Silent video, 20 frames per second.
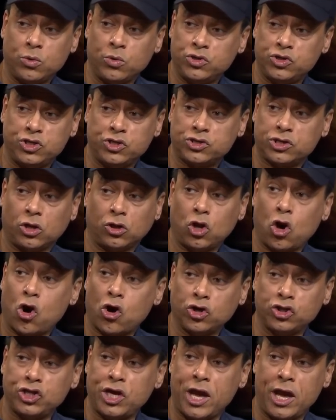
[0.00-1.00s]
It was just a
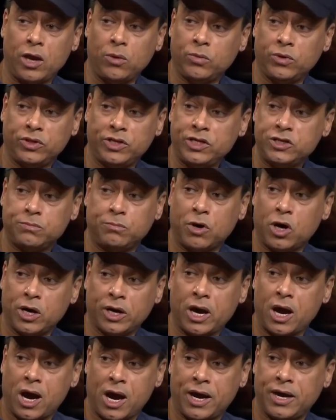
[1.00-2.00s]
large head with these
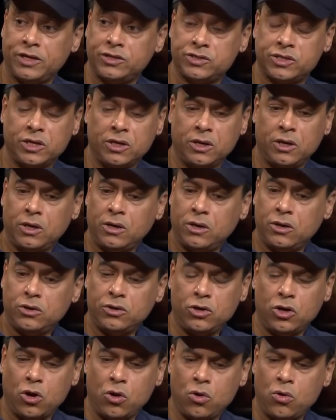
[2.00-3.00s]
bug eyes,
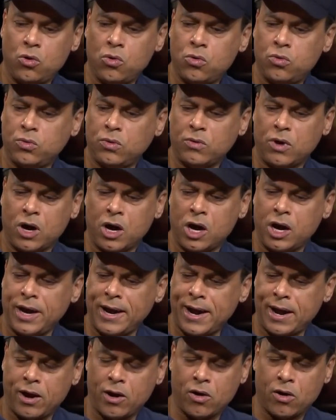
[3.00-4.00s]
no uh,
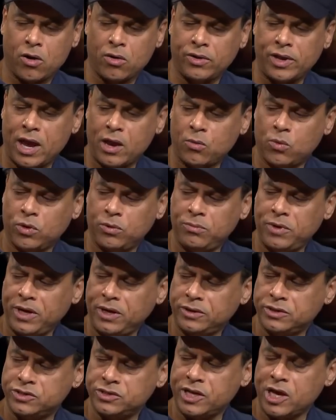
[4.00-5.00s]
hair that would
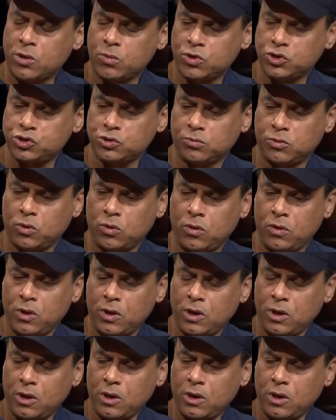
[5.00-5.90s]
be distinguishable.